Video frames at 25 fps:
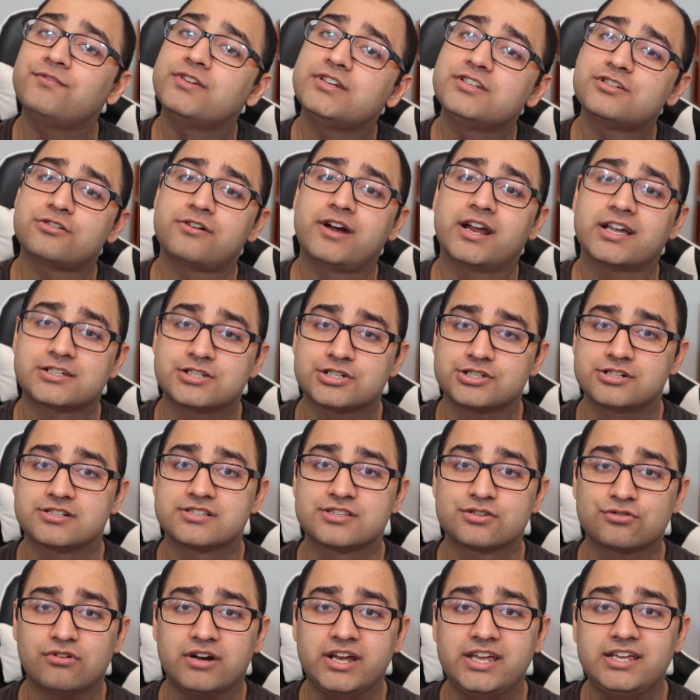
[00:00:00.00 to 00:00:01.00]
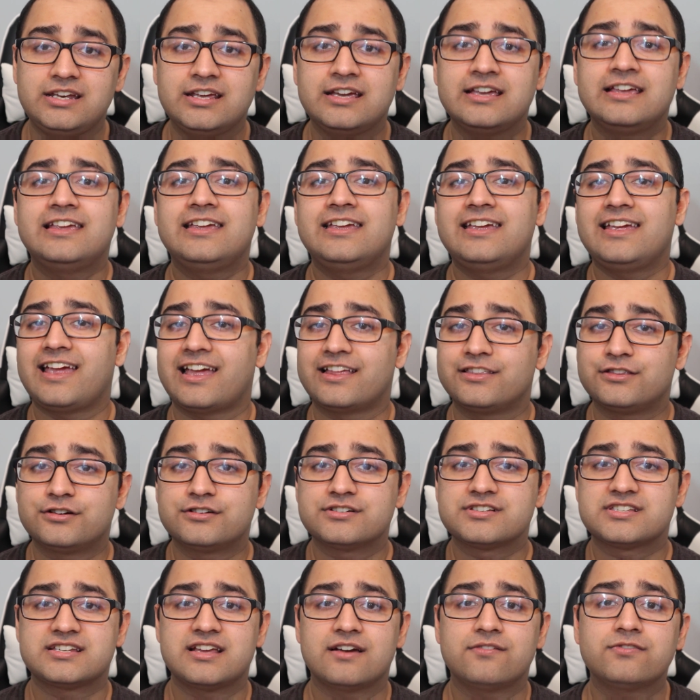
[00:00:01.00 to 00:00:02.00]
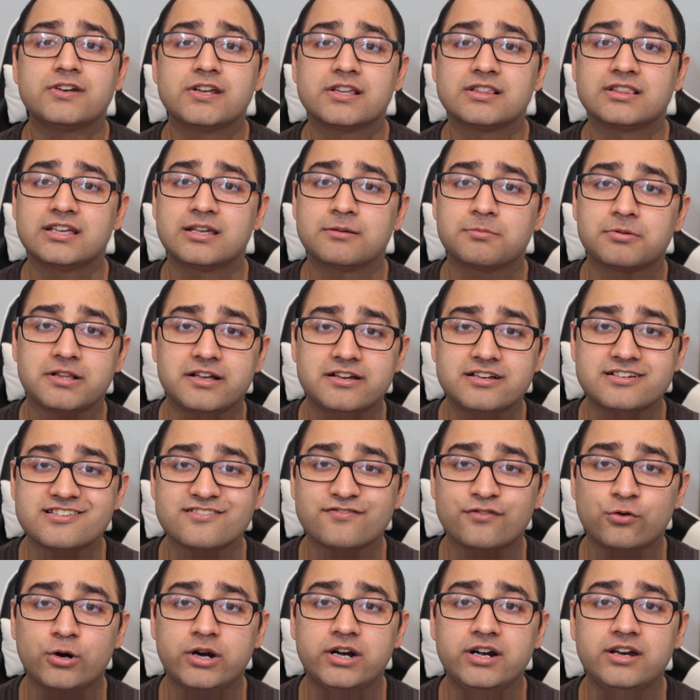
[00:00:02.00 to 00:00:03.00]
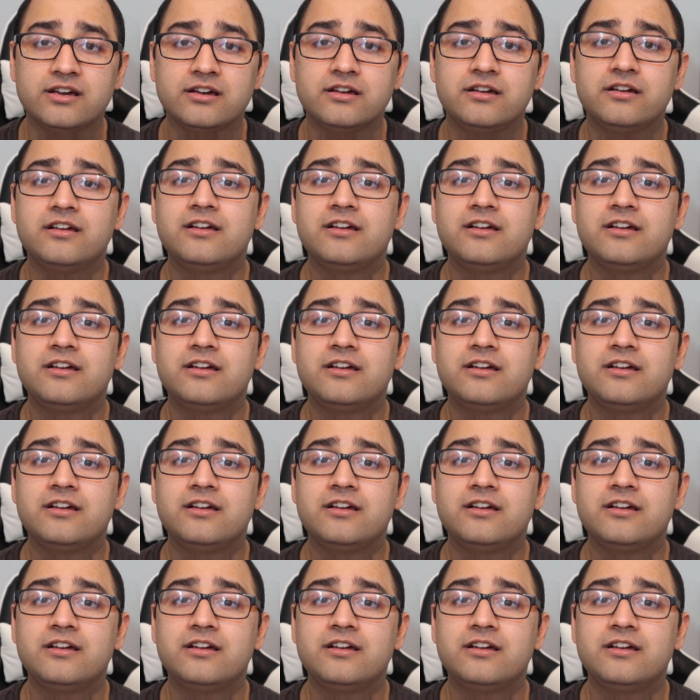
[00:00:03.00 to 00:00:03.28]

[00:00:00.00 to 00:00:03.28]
interaction is great and there's definitely a place for it,